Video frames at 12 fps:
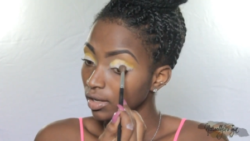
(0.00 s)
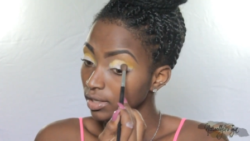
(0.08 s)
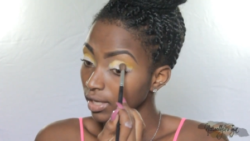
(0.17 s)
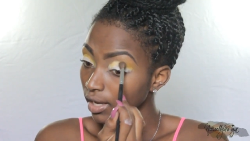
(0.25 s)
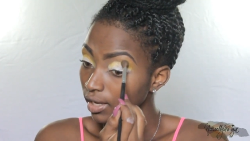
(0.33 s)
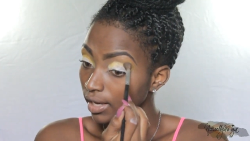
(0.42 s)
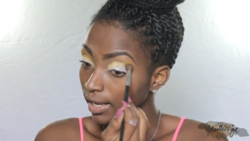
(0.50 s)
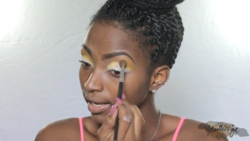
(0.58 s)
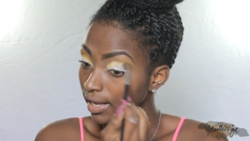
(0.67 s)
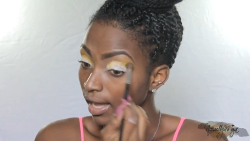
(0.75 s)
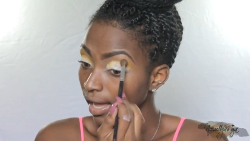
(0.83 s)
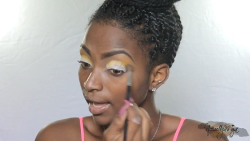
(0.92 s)
yeah,
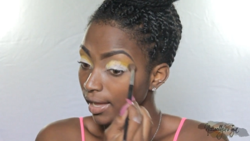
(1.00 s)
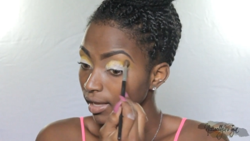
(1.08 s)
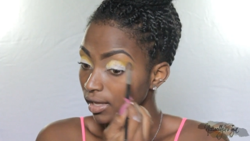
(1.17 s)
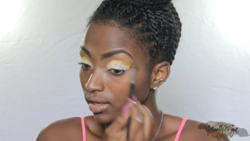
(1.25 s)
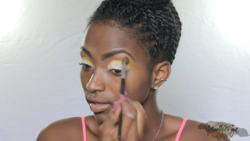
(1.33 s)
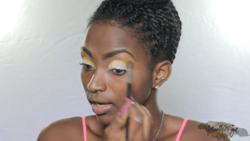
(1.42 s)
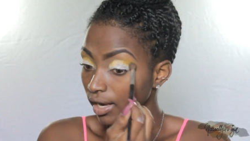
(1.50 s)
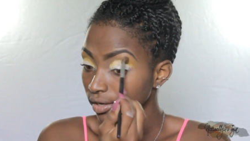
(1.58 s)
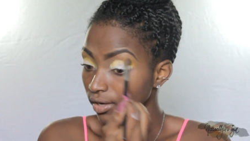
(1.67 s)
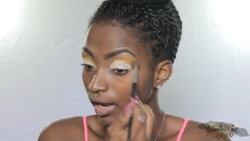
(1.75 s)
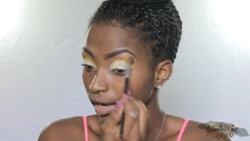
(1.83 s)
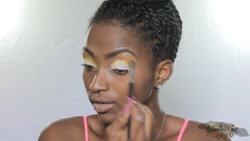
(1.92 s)
like
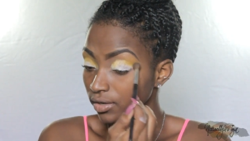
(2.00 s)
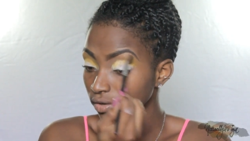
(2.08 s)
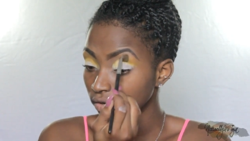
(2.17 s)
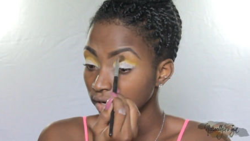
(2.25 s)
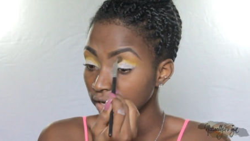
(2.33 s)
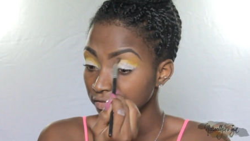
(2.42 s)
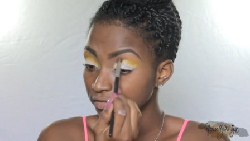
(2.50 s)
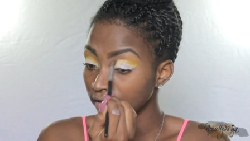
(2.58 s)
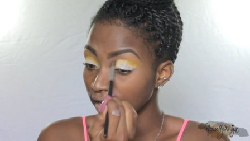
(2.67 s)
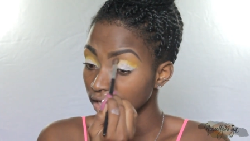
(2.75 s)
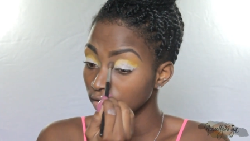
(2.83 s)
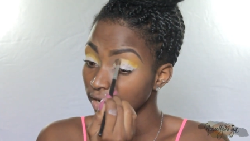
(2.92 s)
I know if
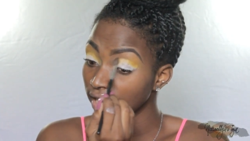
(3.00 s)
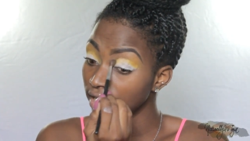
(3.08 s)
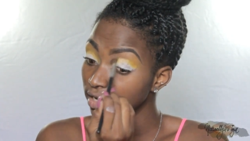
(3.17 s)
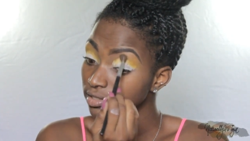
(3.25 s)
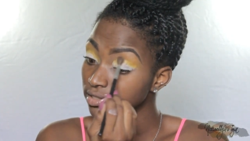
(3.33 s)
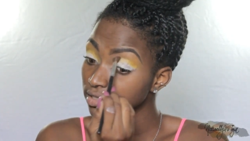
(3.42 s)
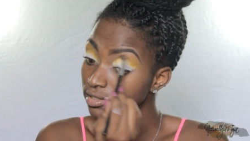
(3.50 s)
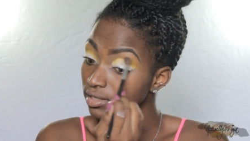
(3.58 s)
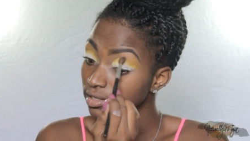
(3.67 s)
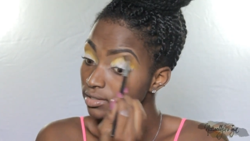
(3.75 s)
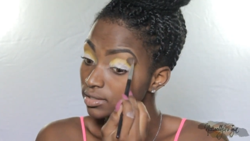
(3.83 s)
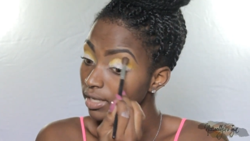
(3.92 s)
like you guys
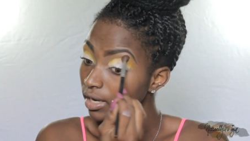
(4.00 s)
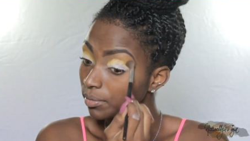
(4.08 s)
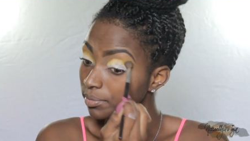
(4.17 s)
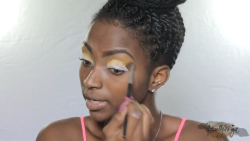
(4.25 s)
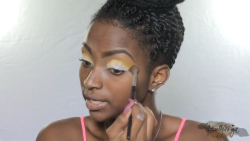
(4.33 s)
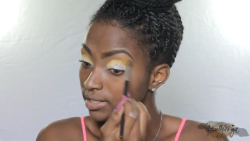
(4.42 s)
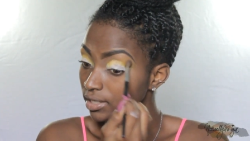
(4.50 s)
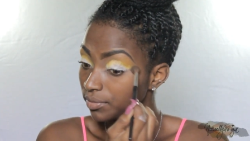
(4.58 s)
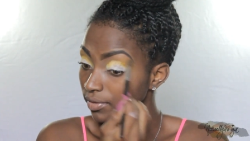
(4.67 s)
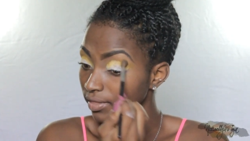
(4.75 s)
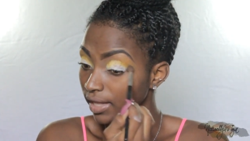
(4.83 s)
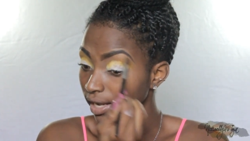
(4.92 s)
stay updated
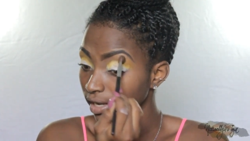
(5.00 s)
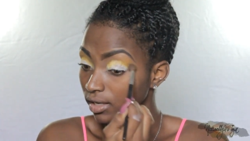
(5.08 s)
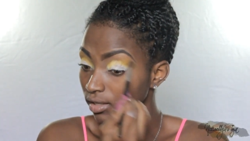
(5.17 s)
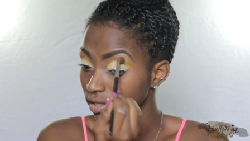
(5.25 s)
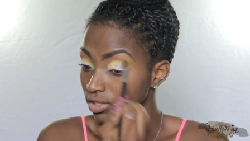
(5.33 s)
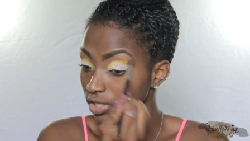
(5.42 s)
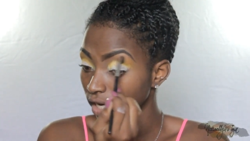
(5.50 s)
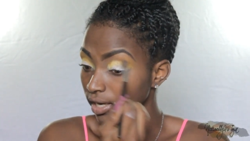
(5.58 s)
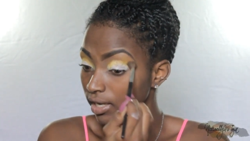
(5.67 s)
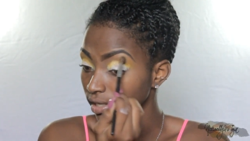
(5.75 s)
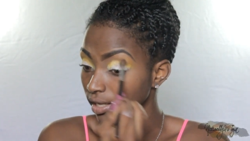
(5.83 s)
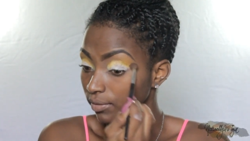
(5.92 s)
with like the channel
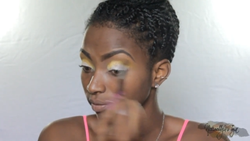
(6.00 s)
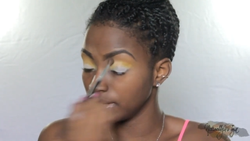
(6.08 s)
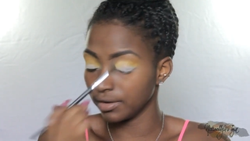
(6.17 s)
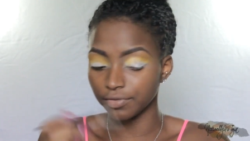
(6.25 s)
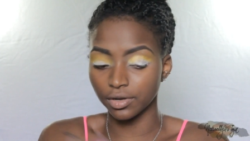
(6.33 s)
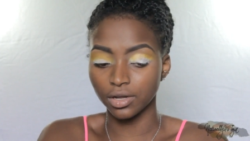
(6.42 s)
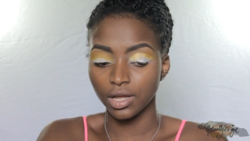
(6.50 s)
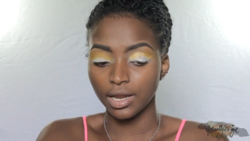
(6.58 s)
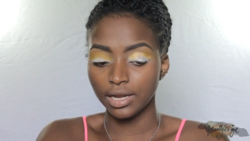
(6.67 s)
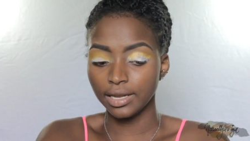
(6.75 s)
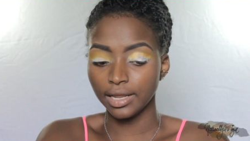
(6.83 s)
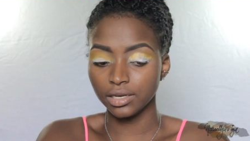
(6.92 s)
and whatever,
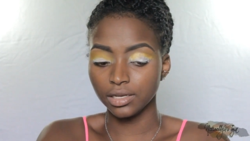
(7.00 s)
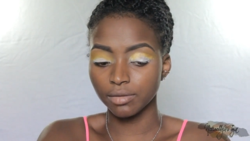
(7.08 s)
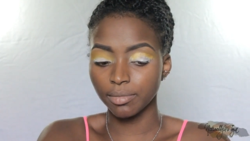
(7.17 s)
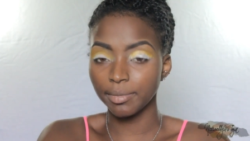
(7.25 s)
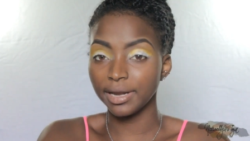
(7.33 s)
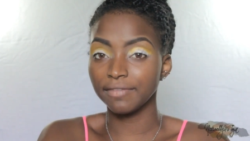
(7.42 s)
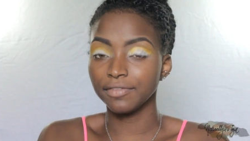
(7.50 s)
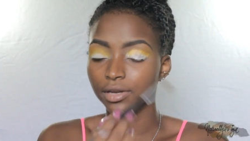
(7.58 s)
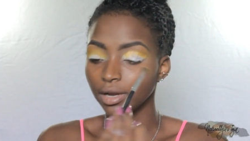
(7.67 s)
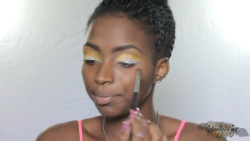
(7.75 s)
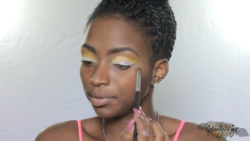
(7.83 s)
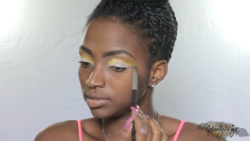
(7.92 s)
then you remember that
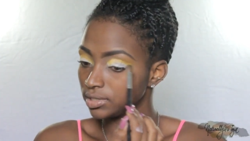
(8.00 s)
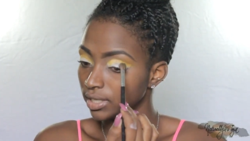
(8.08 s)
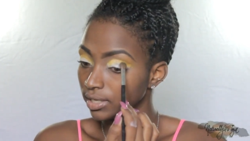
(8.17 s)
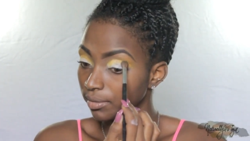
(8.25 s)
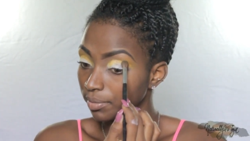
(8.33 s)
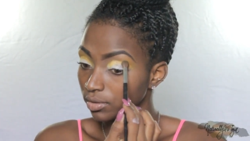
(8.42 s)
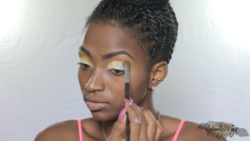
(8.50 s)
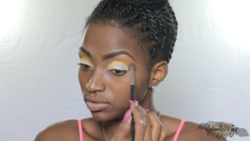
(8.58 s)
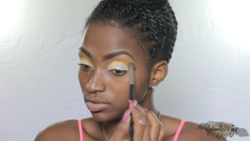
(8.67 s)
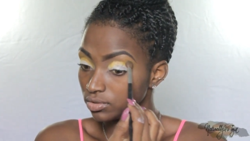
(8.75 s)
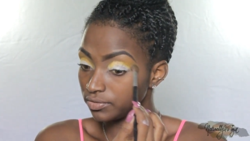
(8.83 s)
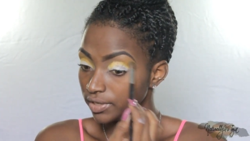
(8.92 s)
video I posted about
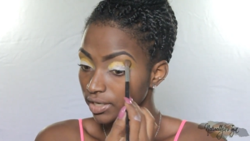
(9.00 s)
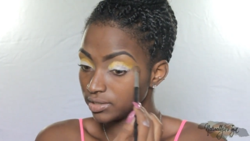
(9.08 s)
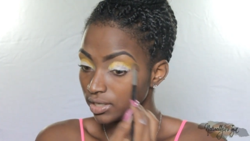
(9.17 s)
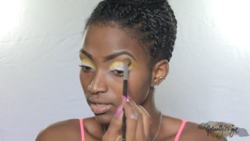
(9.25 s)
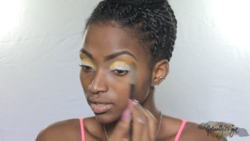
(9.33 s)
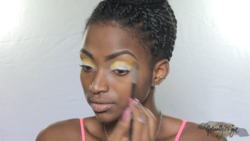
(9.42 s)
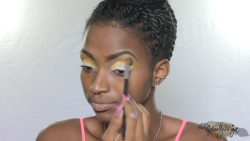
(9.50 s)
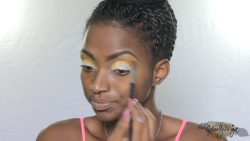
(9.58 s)
2 videos ago,